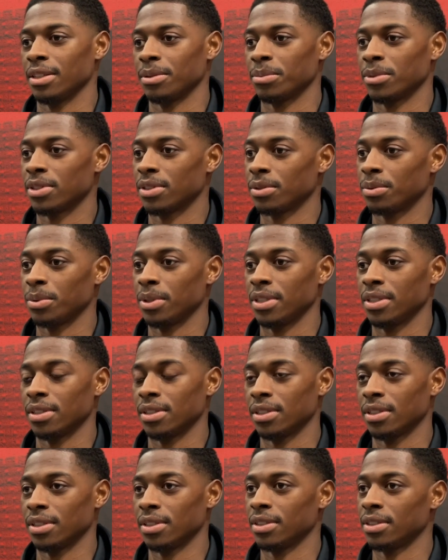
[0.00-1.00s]
I'm just willing
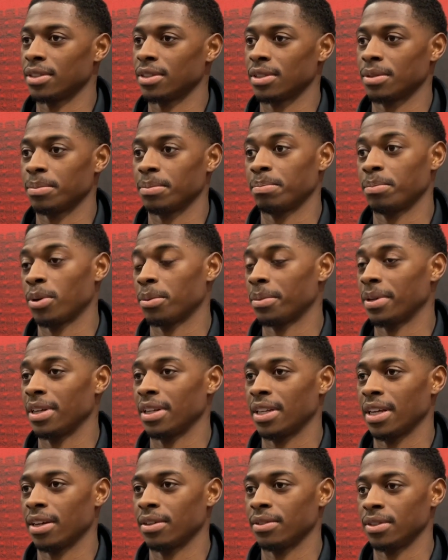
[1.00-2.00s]
to just put my
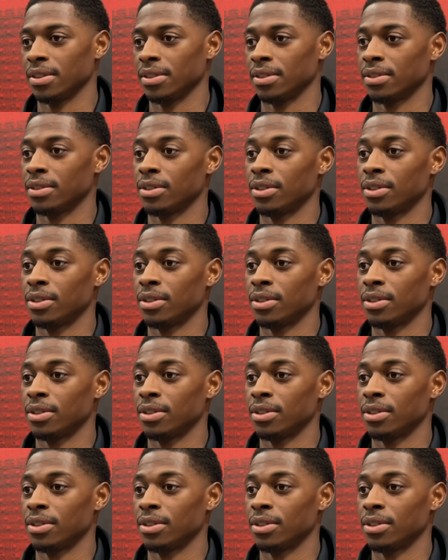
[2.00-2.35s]
head down and